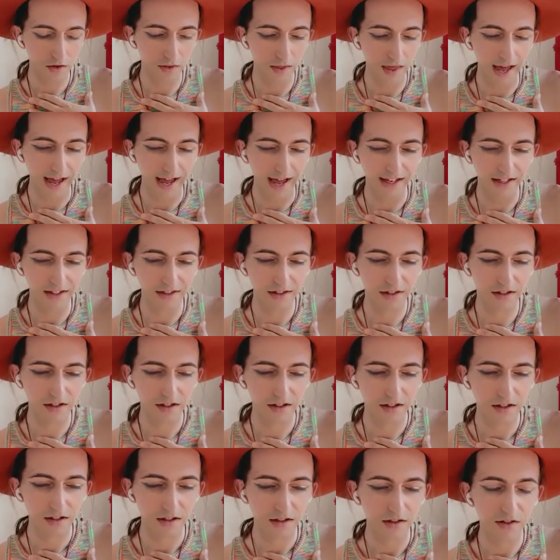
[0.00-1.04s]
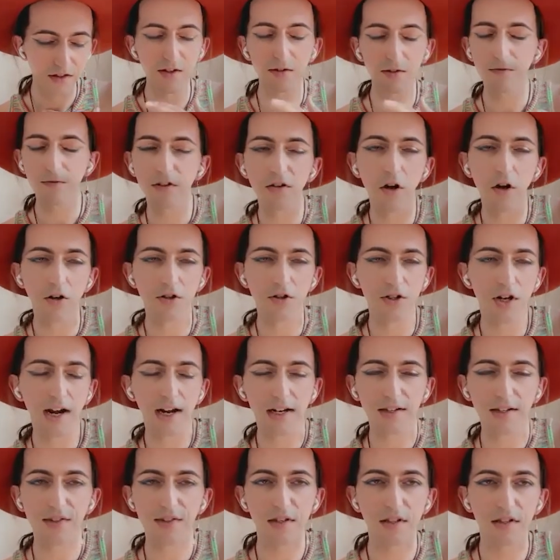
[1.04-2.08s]
that different
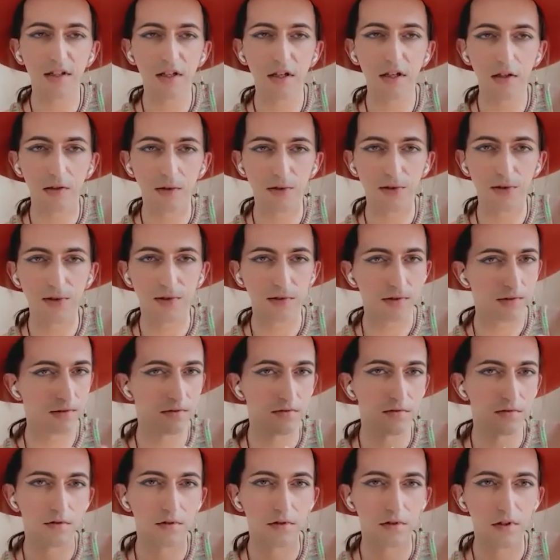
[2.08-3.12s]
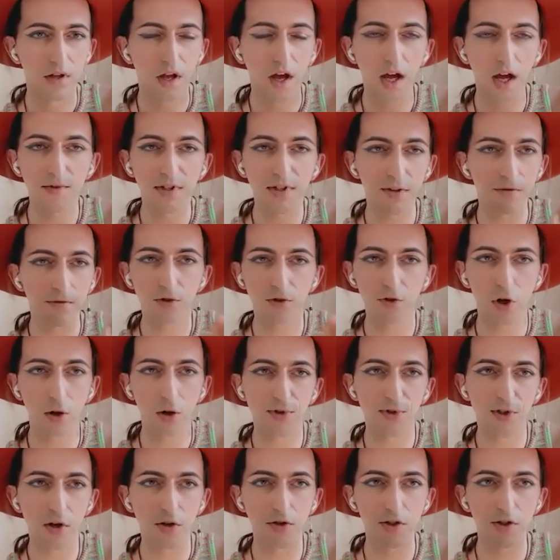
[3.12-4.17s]
contracts can use, different
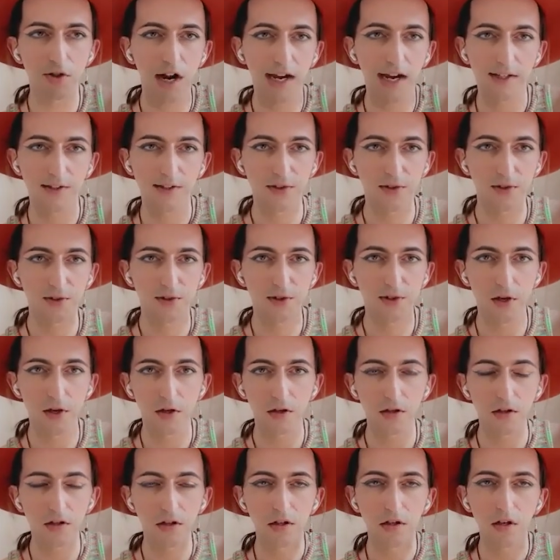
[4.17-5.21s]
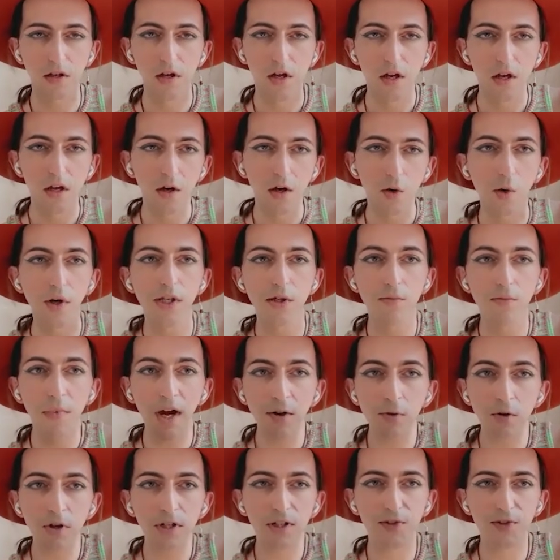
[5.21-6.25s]
drops contracts. So what you
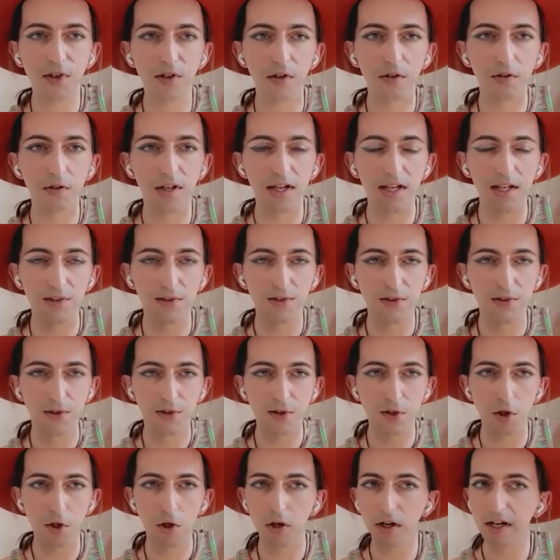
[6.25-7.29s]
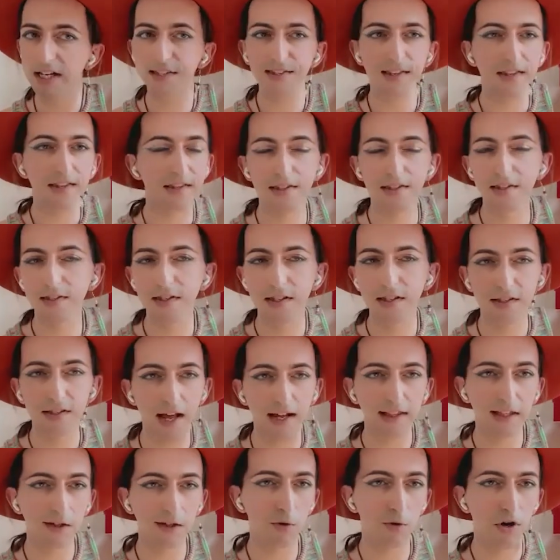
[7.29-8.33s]
might want to do is store, this is
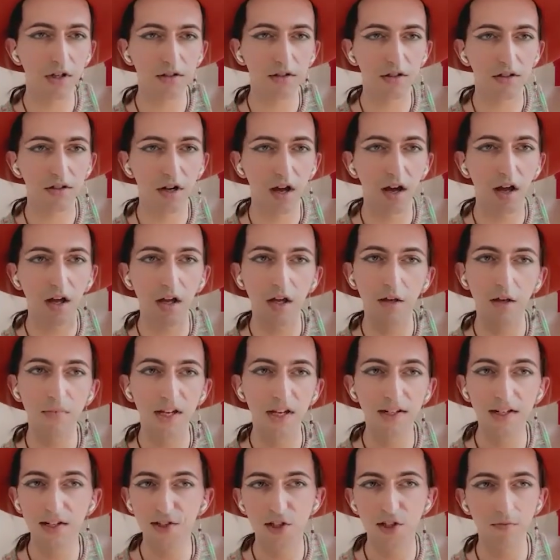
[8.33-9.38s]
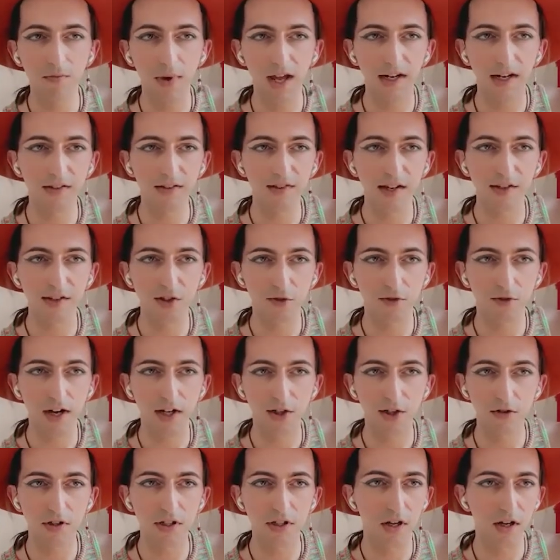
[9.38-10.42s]
exactly what edition metadata
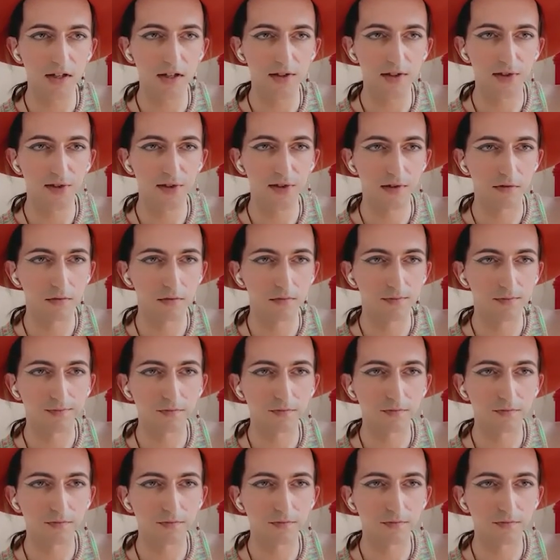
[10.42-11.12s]
renderer does,